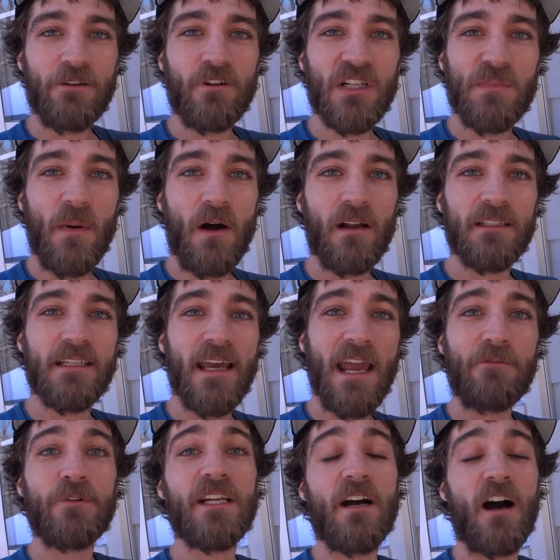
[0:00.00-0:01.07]
to respond to
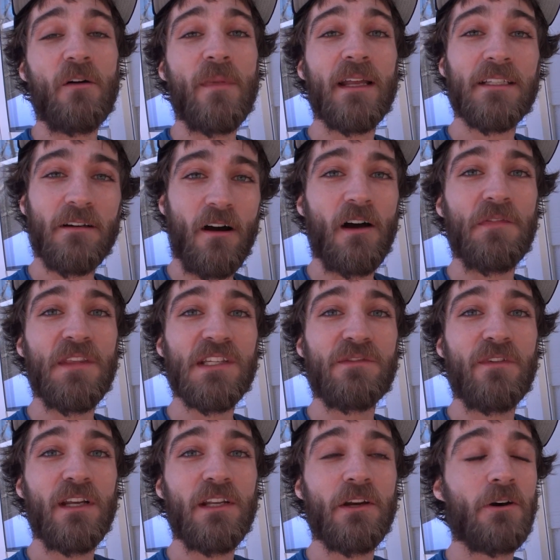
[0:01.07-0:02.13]
every comment on this
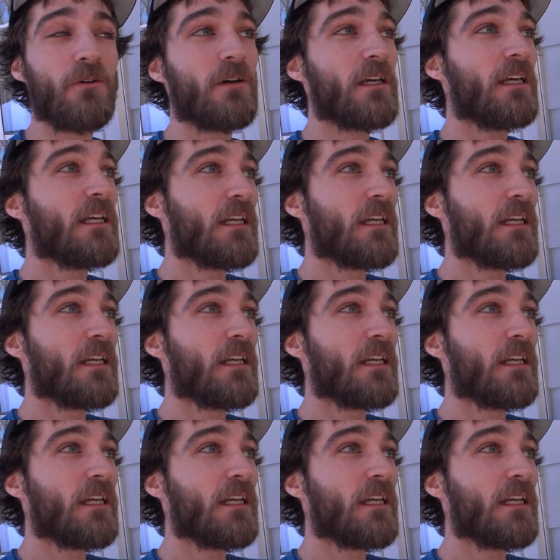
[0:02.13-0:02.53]
video,